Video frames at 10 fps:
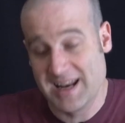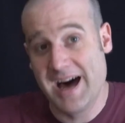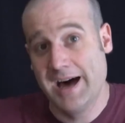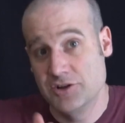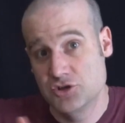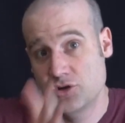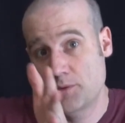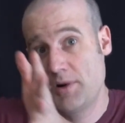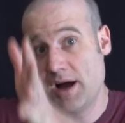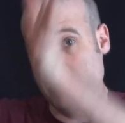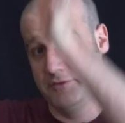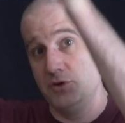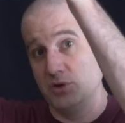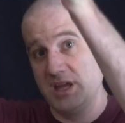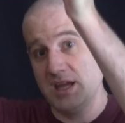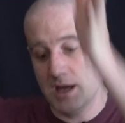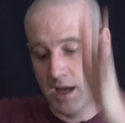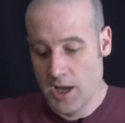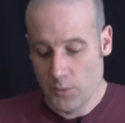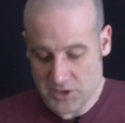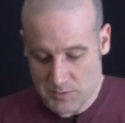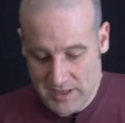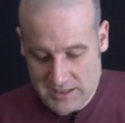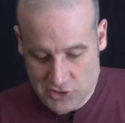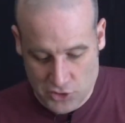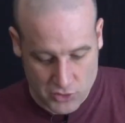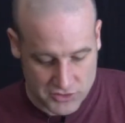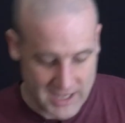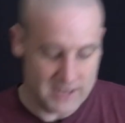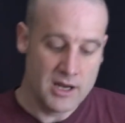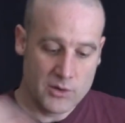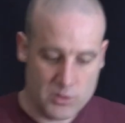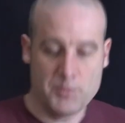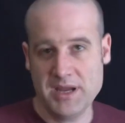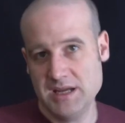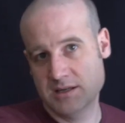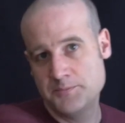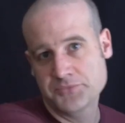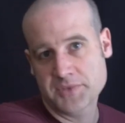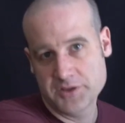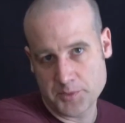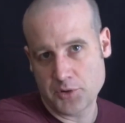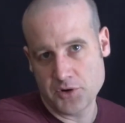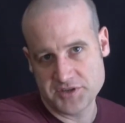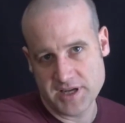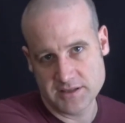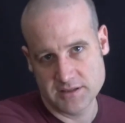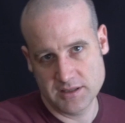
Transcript: large stockpile of fuel here, which means you could then repeat the process.